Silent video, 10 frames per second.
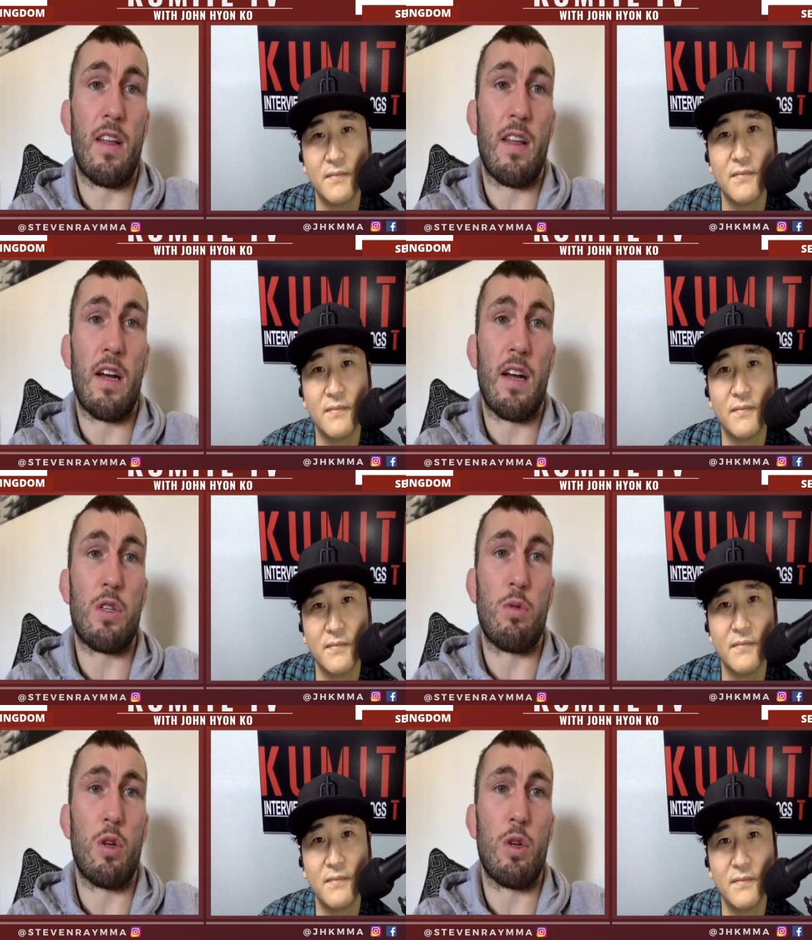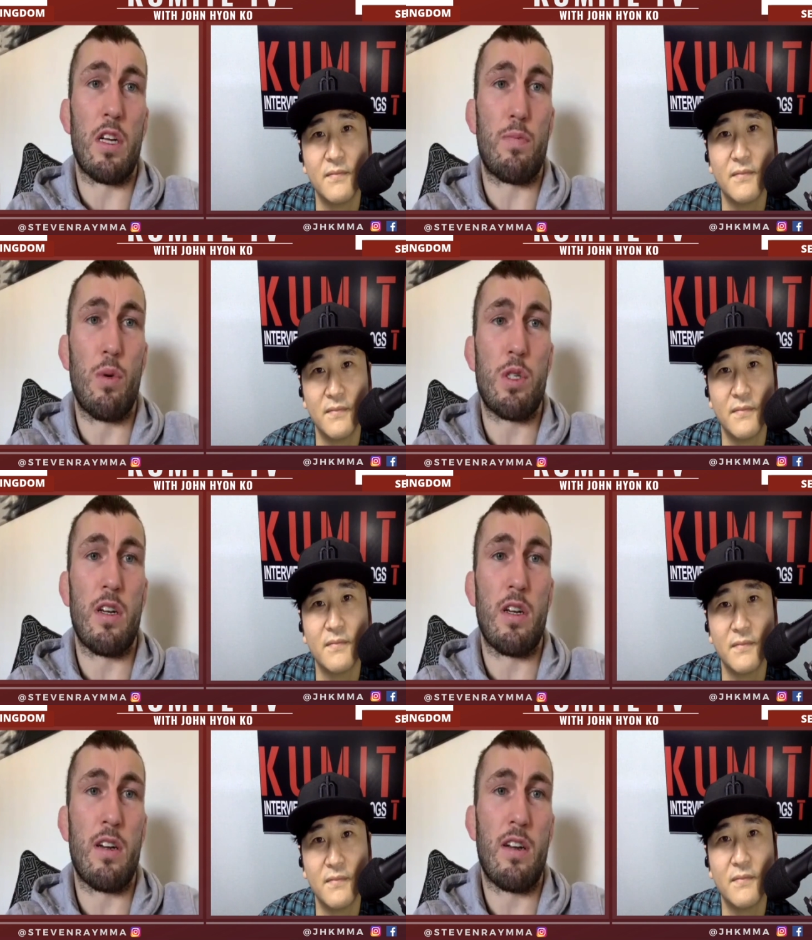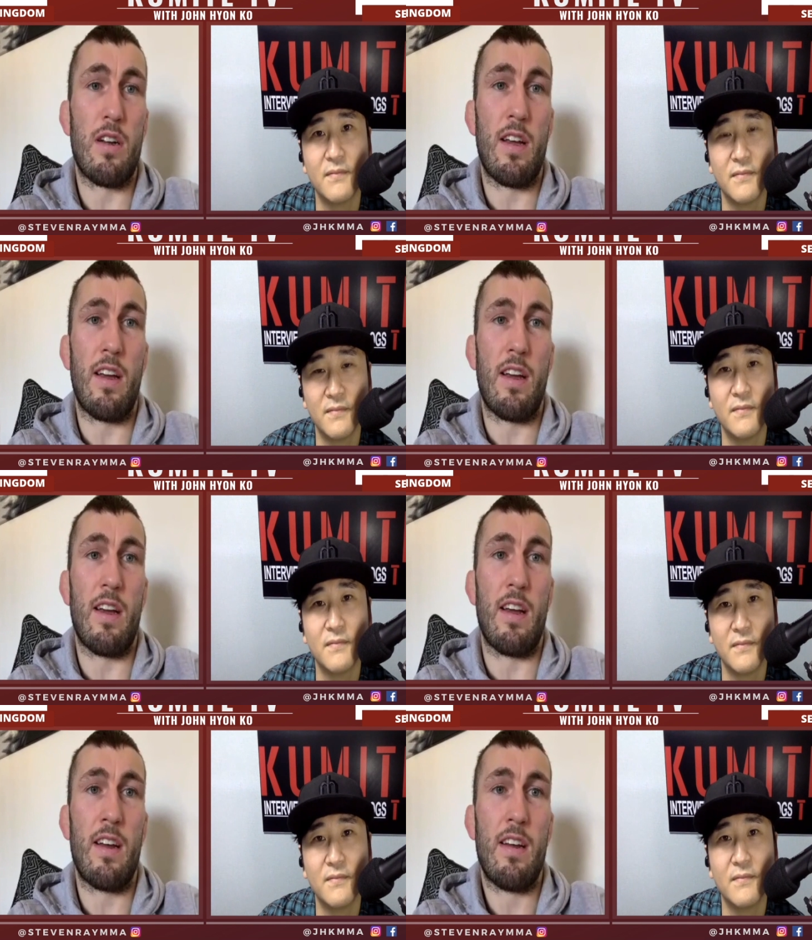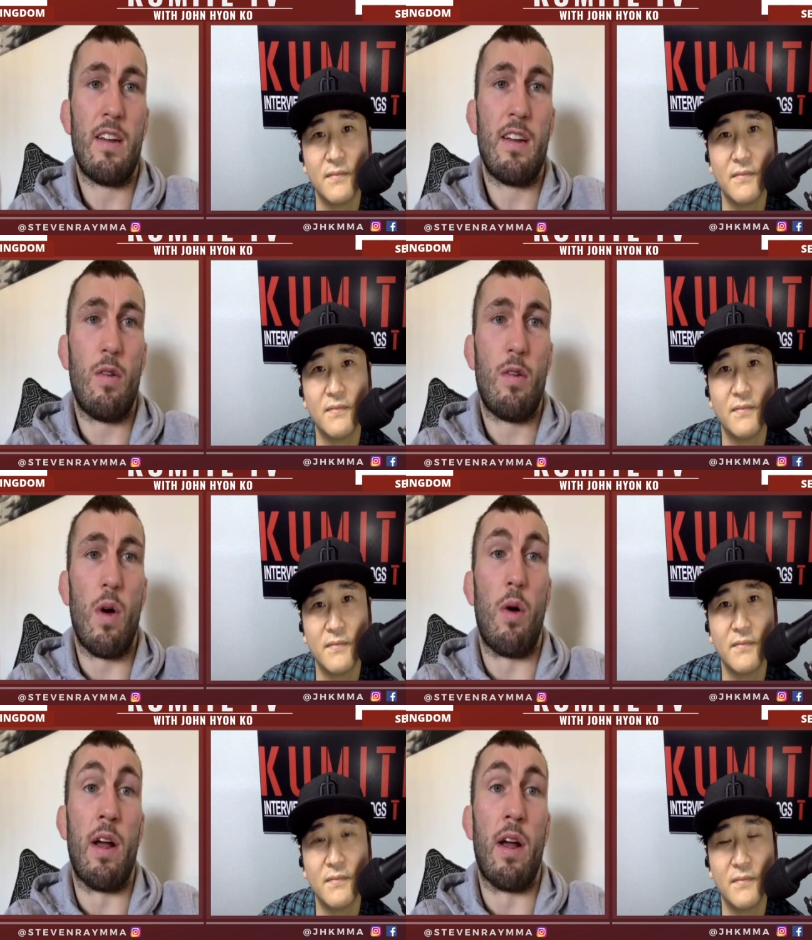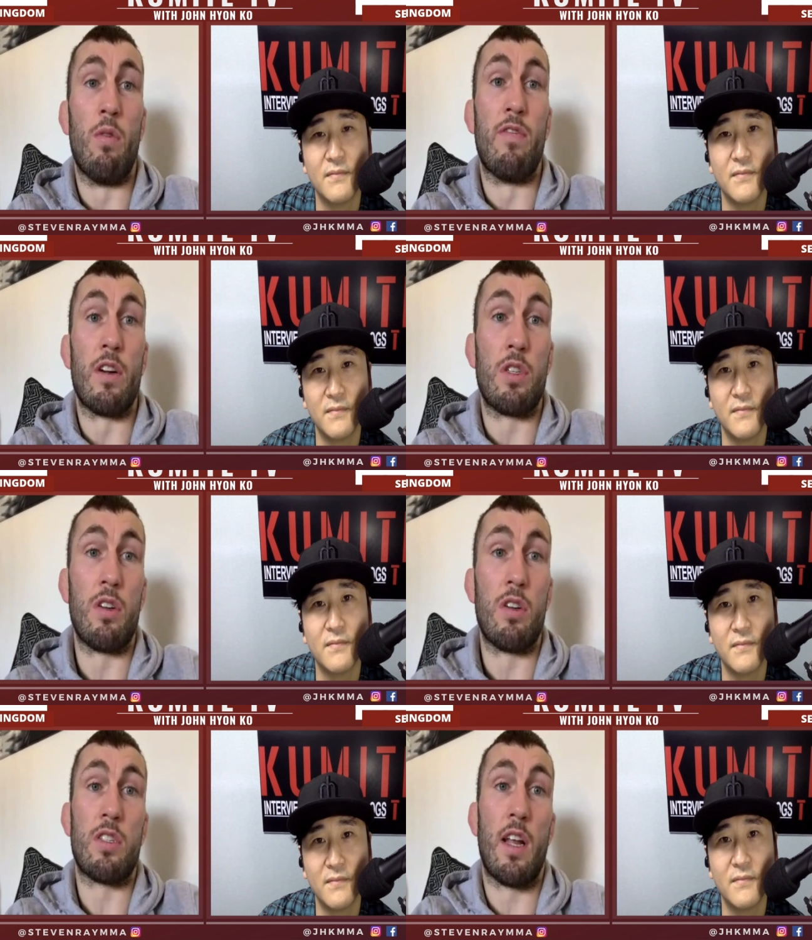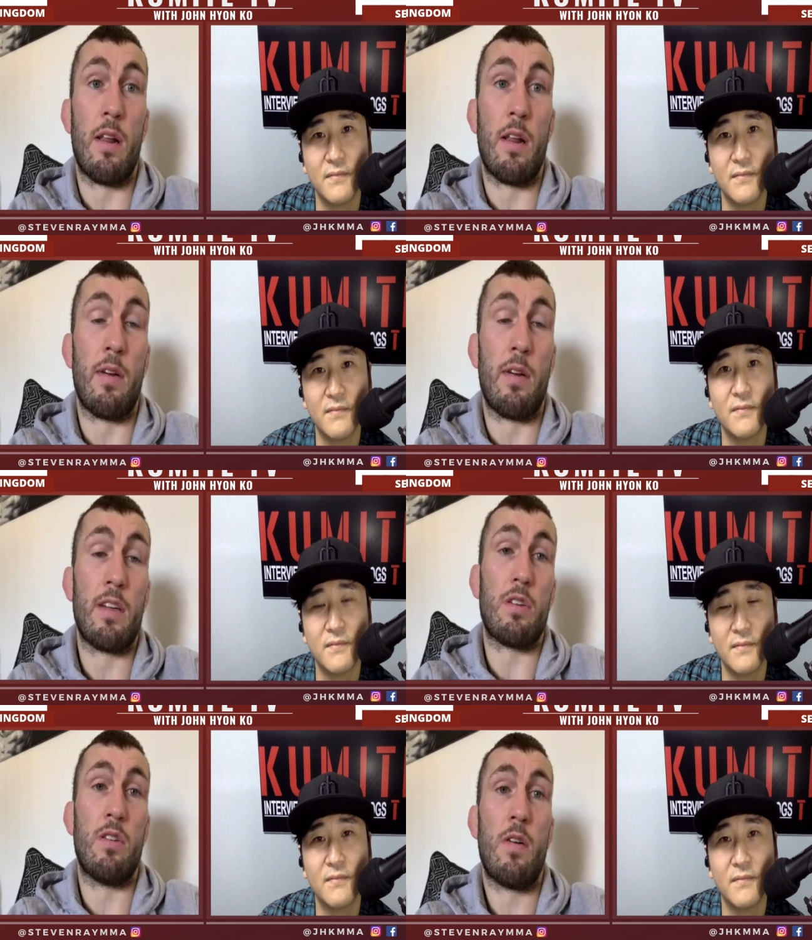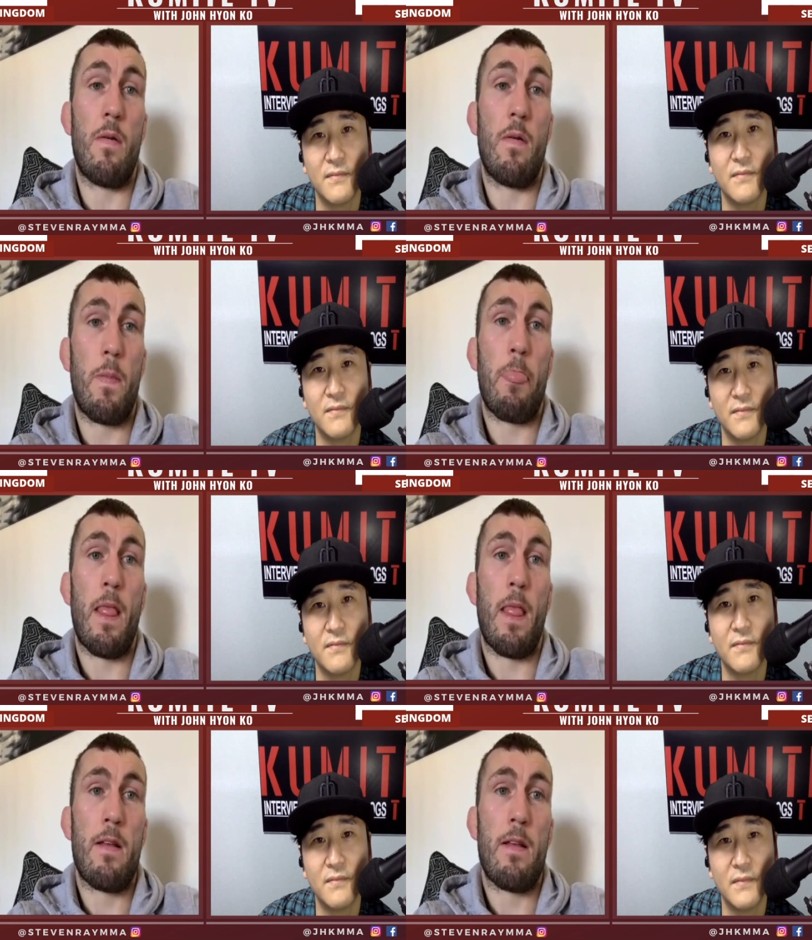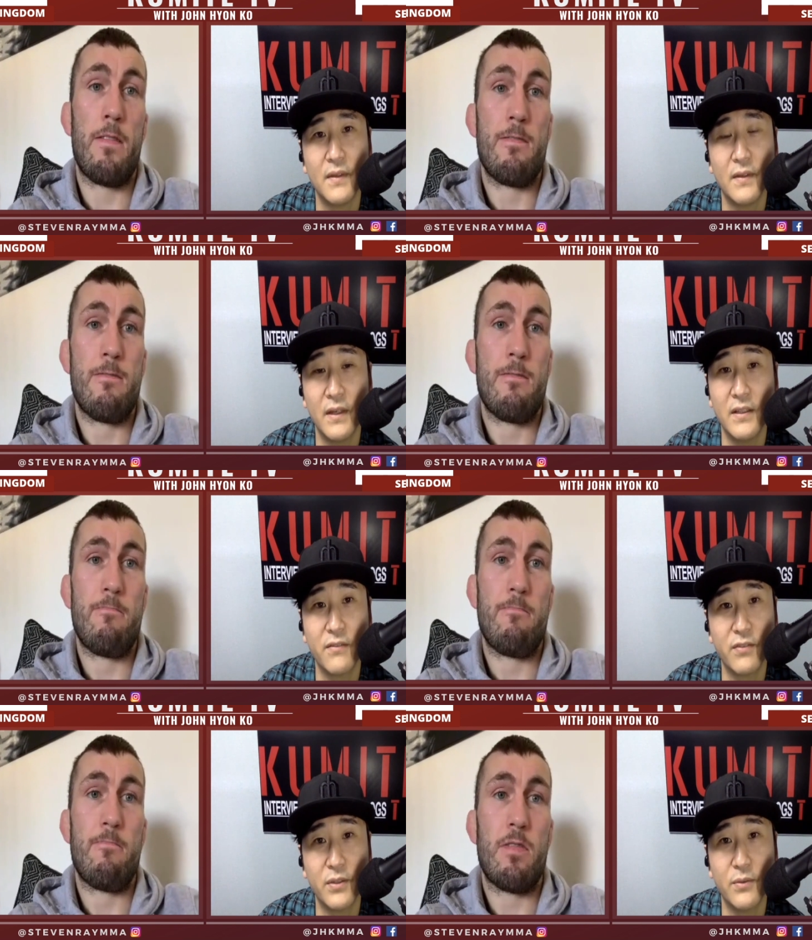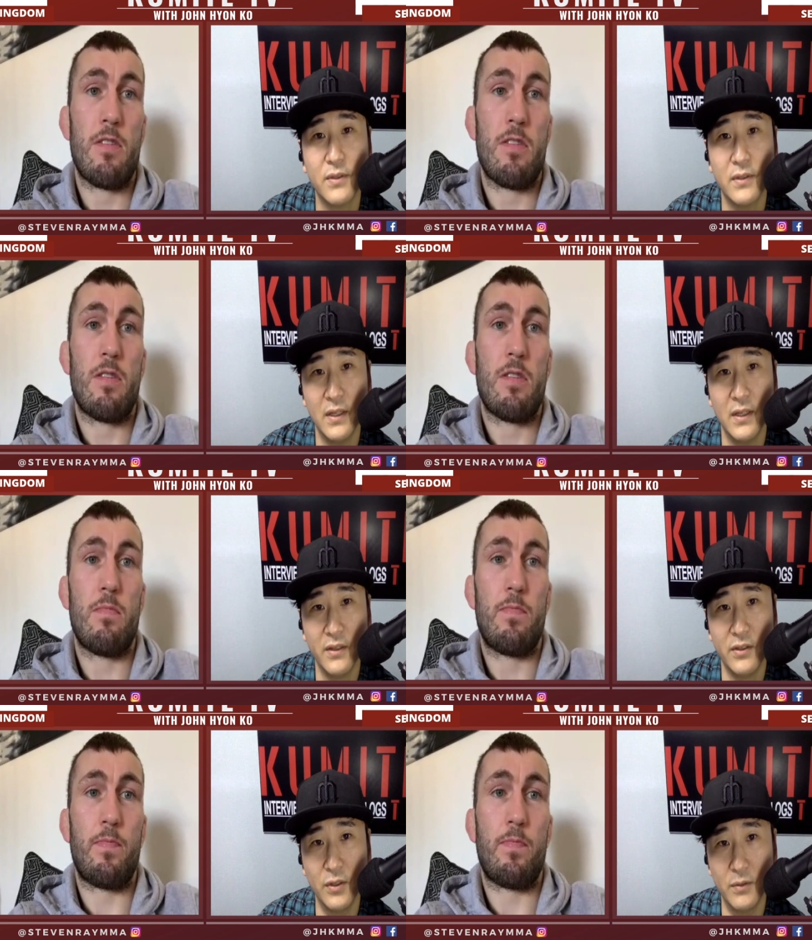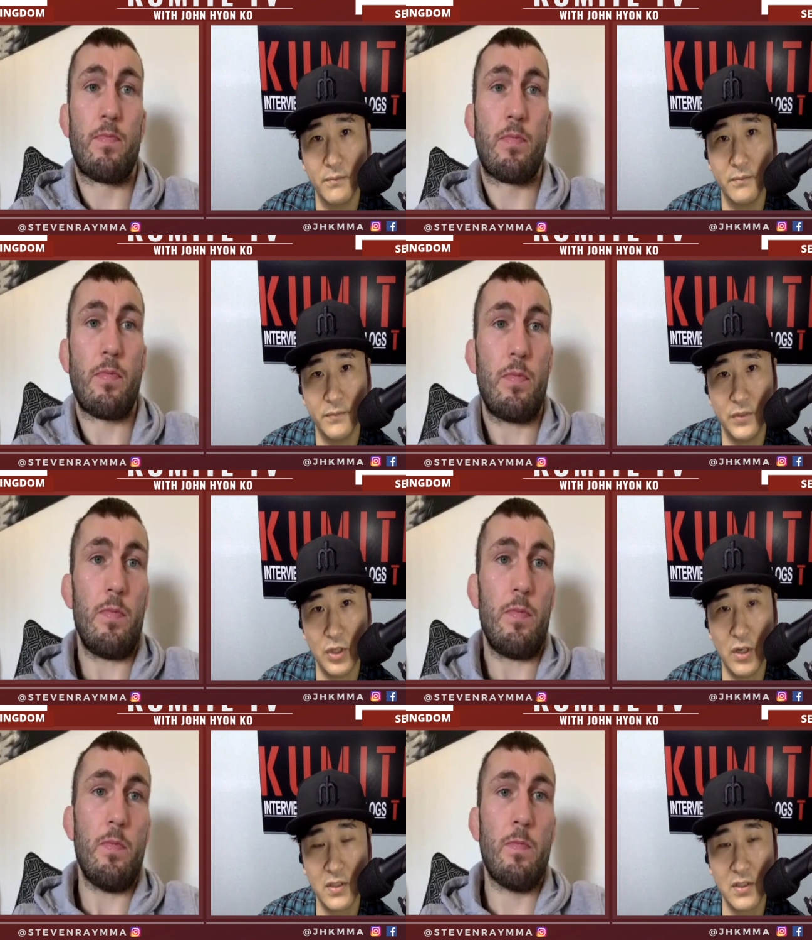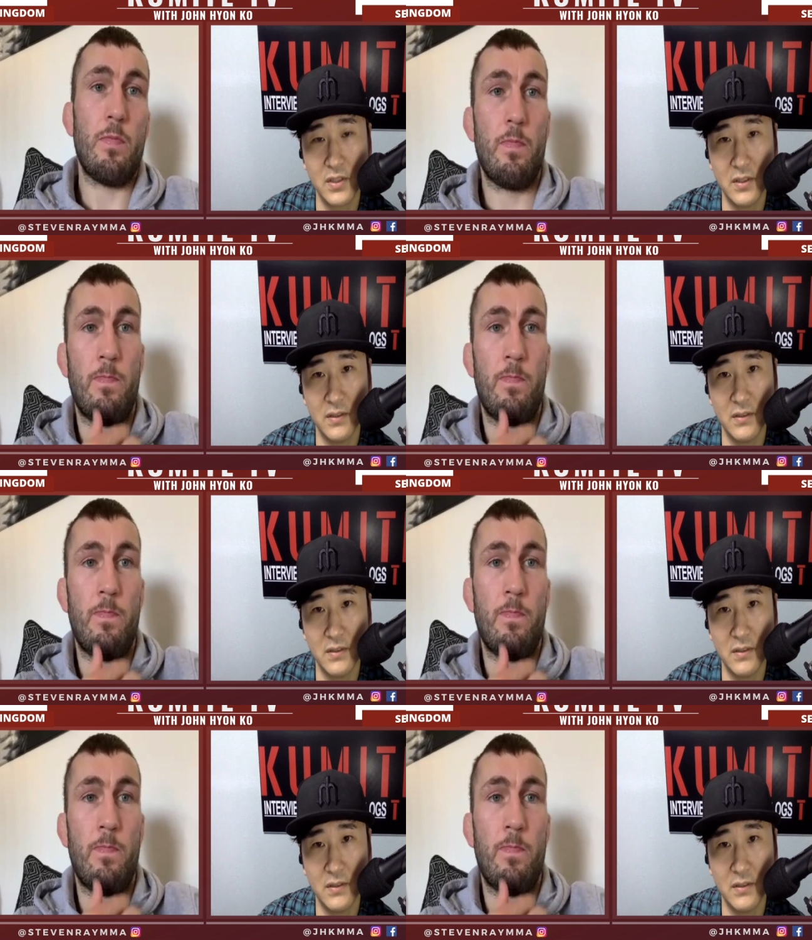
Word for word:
Speaker 1: the actual good exposure. Uh, well, I went over Johnson anyway. So
Speaker 2: yeah, definitely. Well, you know Johnson,